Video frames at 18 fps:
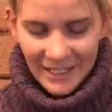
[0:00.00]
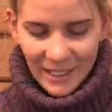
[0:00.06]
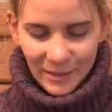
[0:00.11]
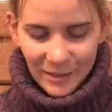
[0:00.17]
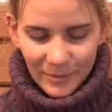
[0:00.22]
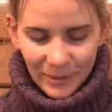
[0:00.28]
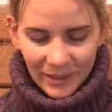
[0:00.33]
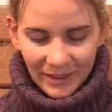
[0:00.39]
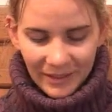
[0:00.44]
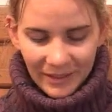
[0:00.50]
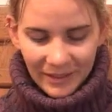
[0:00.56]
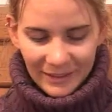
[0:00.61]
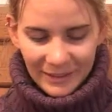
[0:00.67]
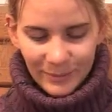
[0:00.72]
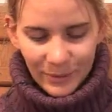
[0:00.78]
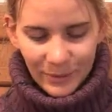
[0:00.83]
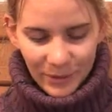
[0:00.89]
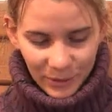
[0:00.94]
but it's
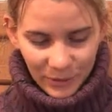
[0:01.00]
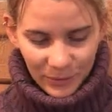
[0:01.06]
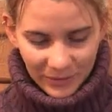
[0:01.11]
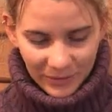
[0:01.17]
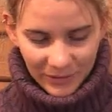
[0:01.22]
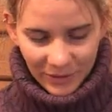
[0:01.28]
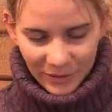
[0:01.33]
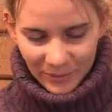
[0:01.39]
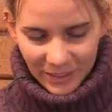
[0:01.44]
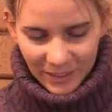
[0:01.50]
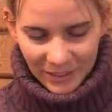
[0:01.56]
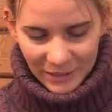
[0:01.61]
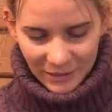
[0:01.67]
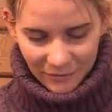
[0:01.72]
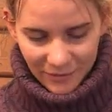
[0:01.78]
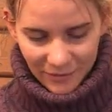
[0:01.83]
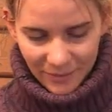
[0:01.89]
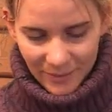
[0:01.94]
pretty cool that you're watching
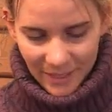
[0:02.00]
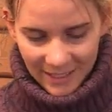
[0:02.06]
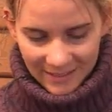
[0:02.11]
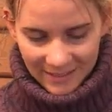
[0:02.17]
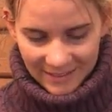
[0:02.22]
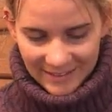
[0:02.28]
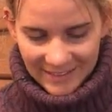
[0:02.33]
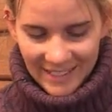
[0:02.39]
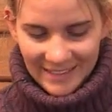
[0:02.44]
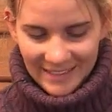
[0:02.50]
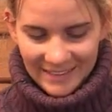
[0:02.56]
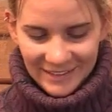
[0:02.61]
from Pakistan.